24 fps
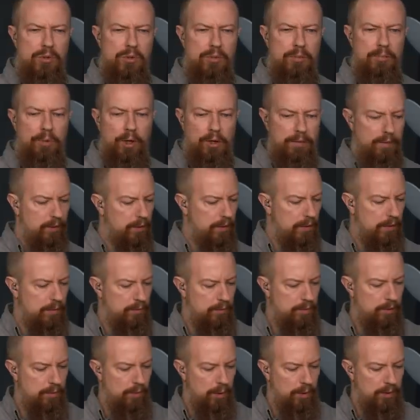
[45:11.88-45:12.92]
Mar- okay,
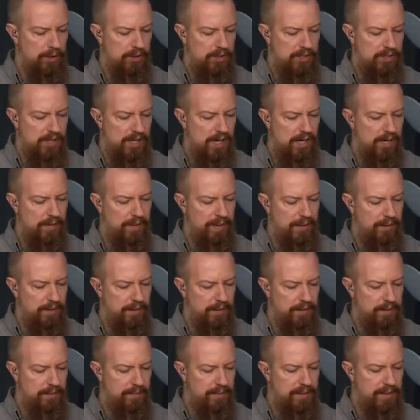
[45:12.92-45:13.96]
two more questions. All right, all
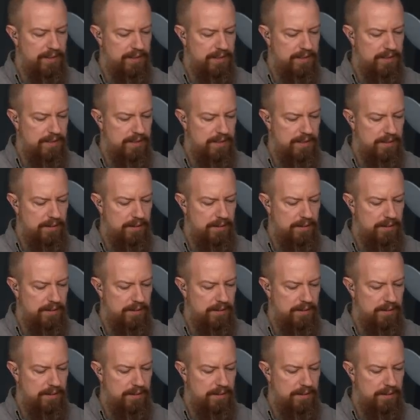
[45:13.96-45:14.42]
right. Come on, this is,